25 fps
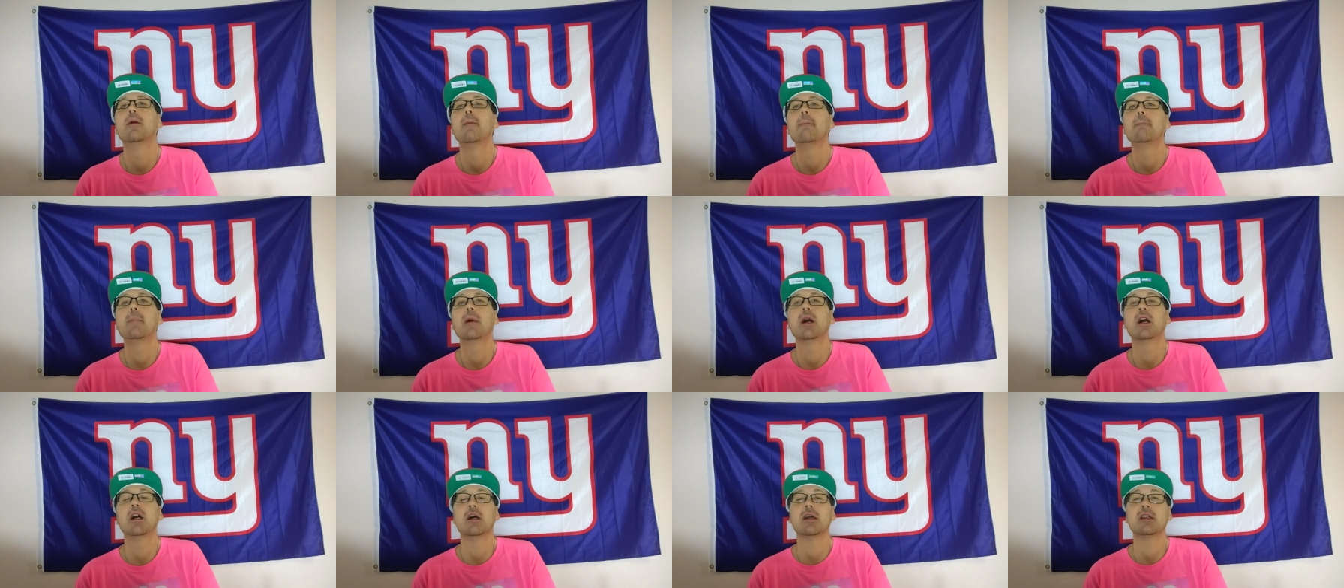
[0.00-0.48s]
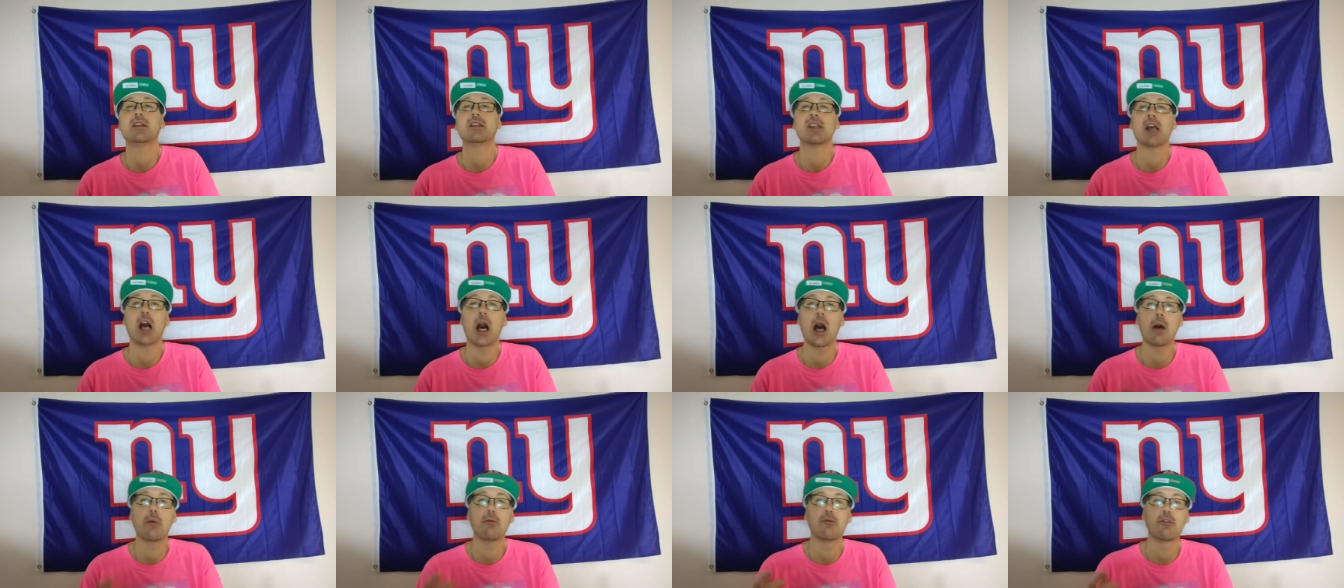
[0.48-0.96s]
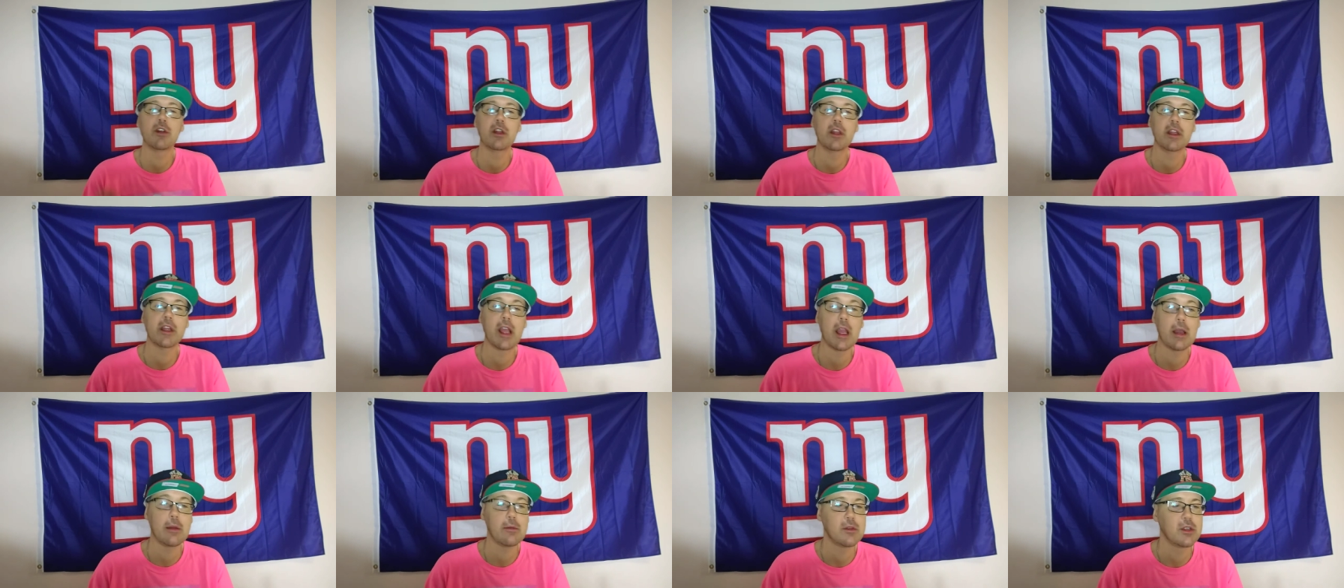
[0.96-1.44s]
But Tom really
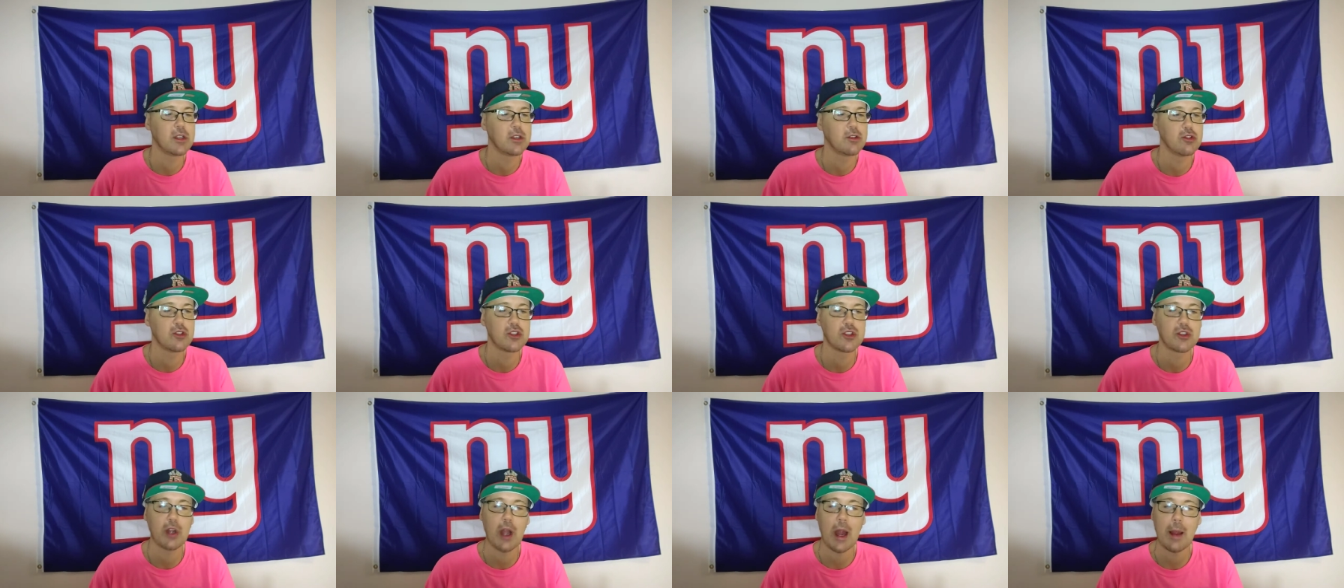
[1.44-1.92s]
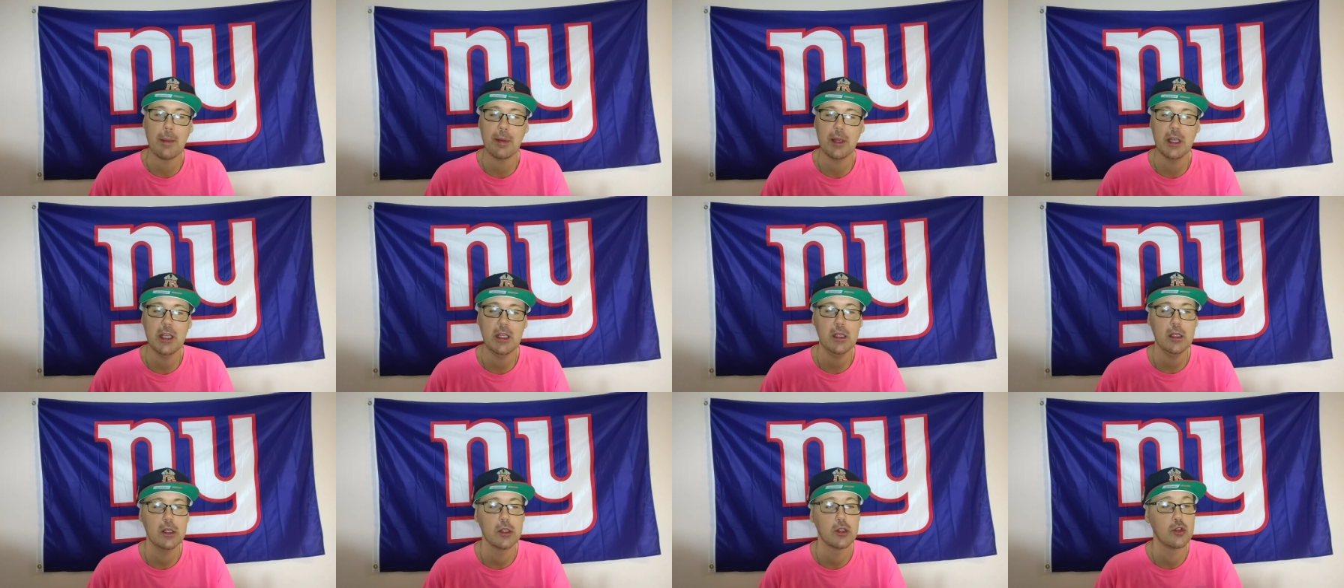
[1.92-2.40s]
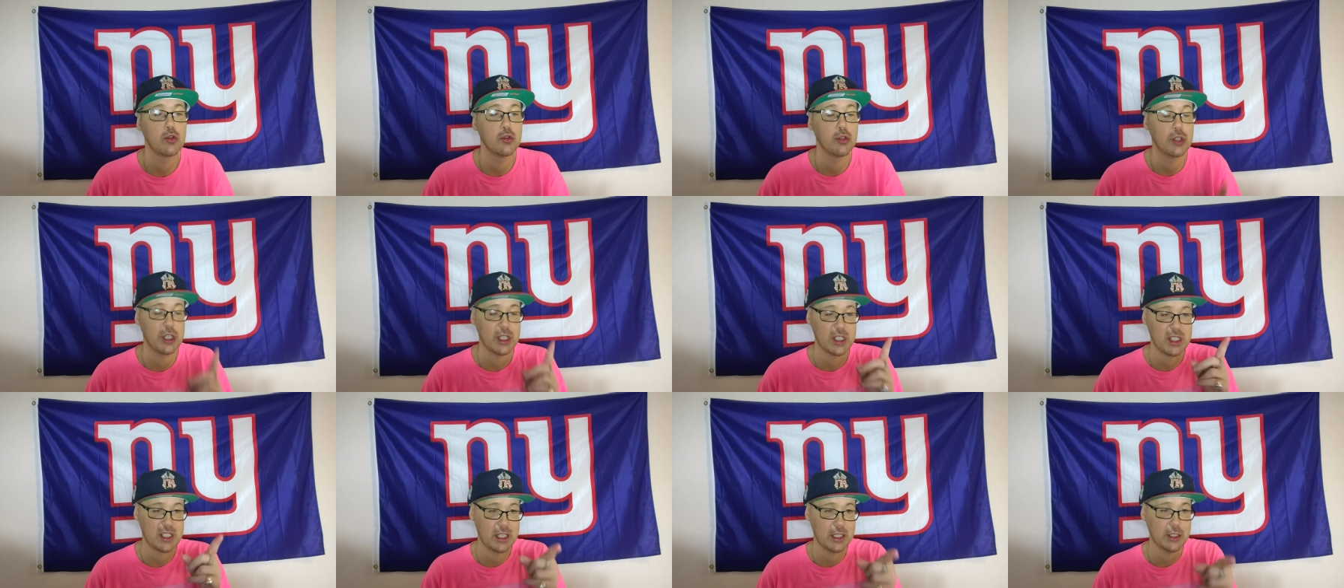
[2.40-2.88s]
came through. Scrappy, you
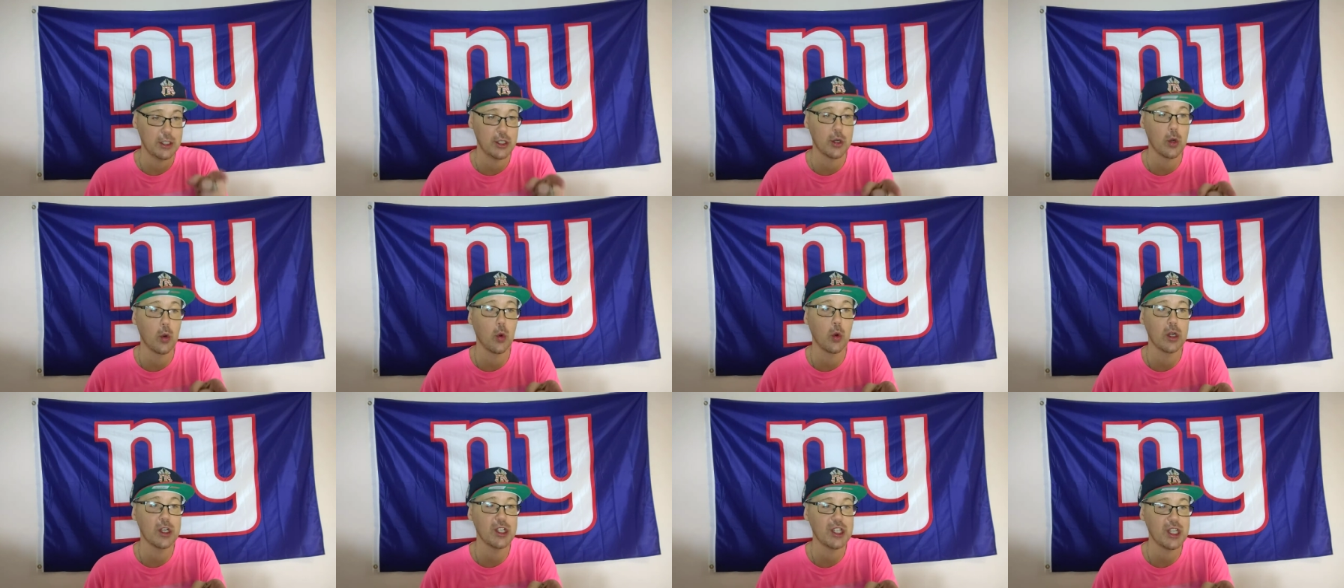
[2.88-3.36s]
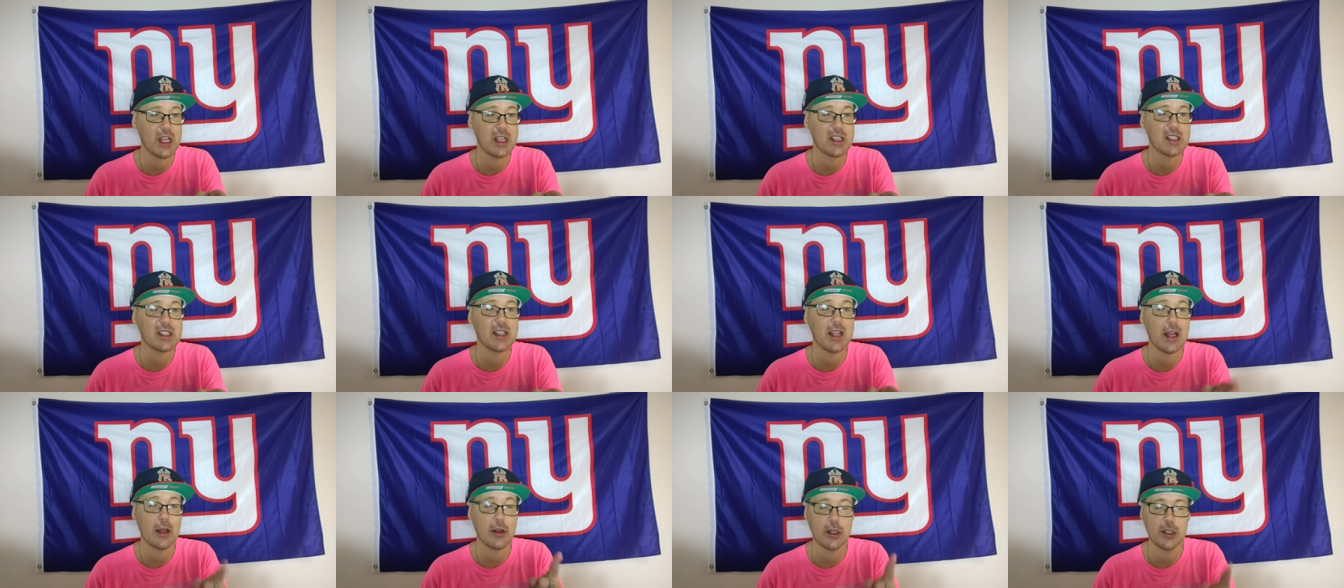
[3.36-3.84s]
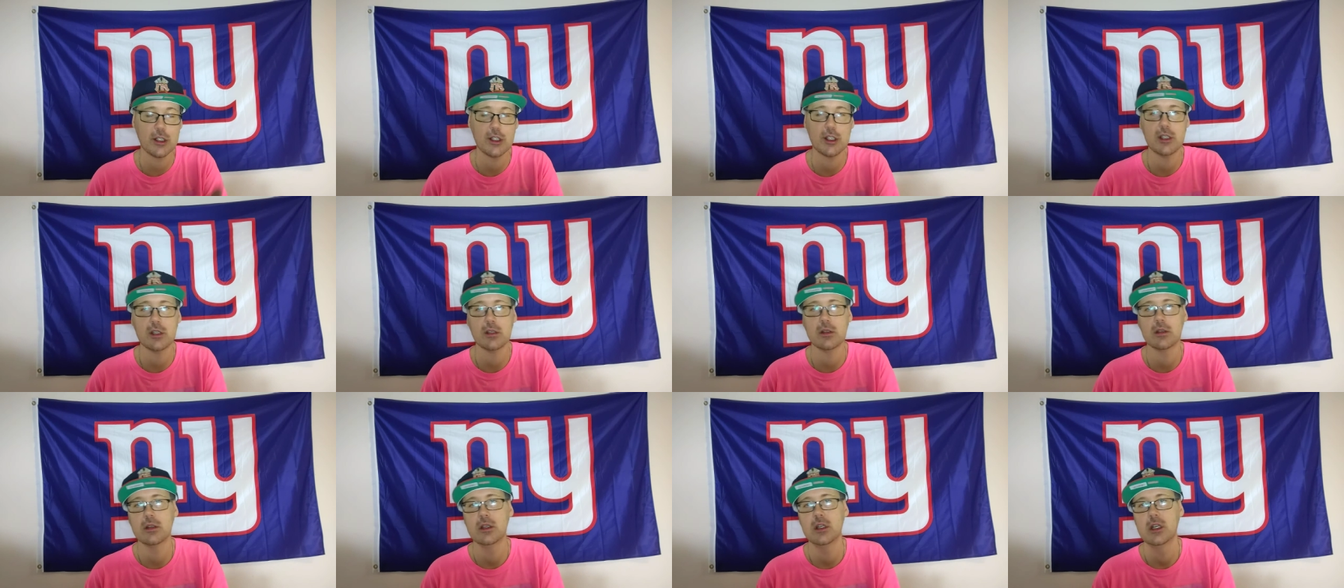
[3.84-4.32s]
just sit your orange ass down and
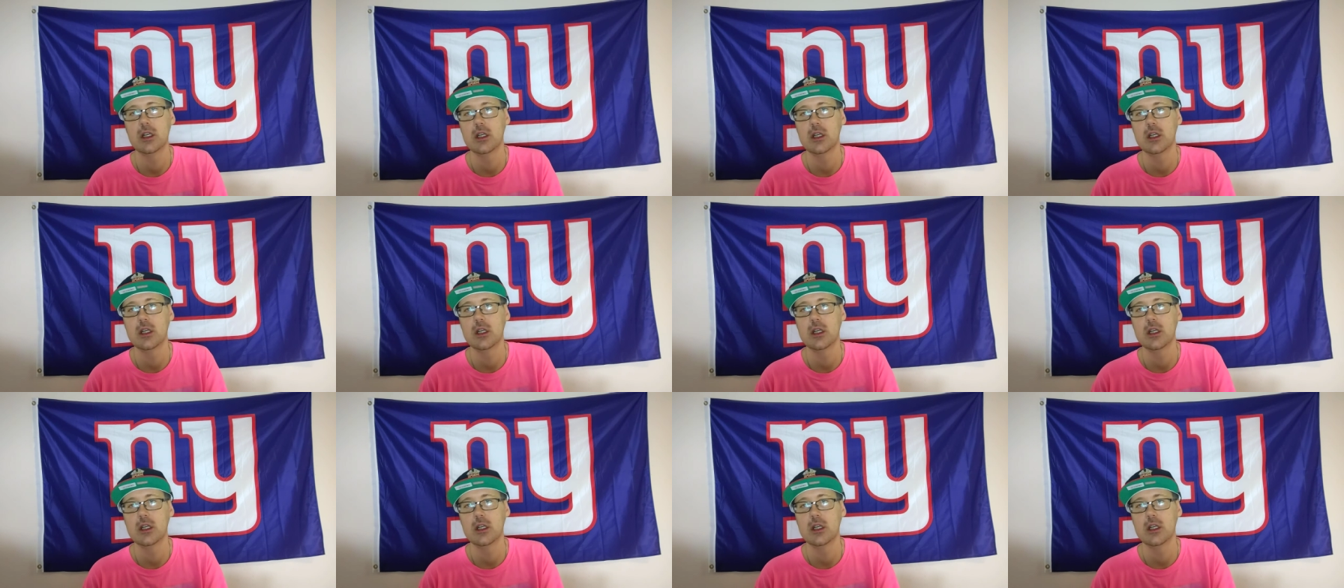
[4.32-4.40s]
chill.